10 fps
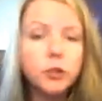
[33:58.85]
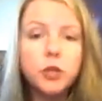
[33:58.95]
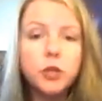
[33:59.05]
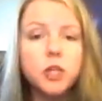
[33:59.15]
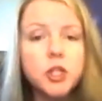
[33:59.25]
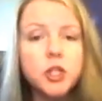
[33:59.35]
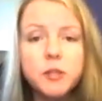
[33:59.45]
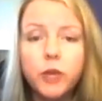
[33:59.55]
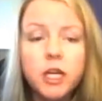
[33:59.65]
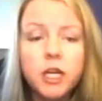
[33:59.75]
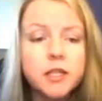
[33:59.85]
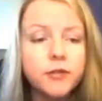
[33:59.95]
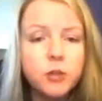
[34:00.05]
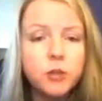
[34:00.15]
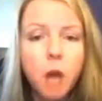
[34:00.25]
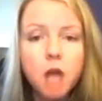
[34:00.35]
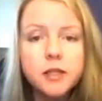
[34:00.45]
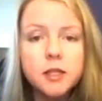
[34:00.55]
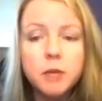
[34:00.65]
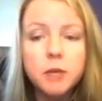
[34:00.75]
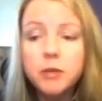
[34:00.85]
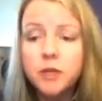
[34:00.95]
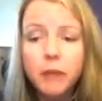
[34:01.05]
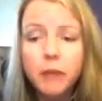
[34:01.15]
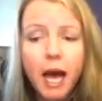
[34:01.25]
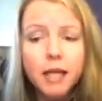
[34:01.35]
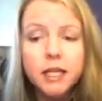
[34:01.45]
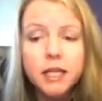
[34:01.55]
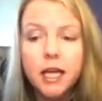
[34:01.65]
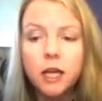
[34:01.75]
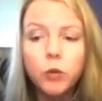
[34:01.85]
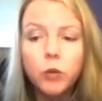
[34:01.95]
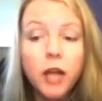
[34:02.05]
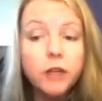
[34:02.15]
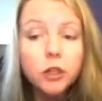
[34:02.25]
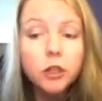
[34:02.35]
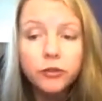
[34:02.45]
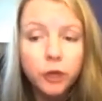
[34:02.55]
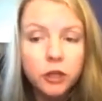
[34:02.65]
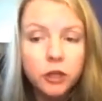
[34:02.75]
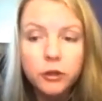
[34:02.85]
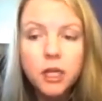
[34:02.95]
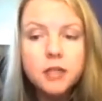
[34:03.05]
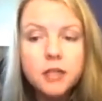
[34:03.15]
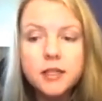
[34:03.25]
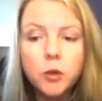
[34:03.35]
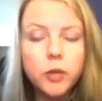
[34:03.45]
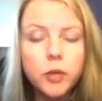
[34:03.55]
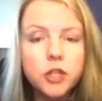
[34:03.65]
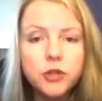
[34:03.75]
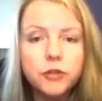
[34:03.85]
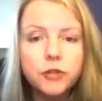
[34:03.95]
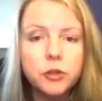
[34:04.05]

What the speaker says: you can just bring us a few boxes, maybe even a pallet, and we'll have a look for you to see what we can do.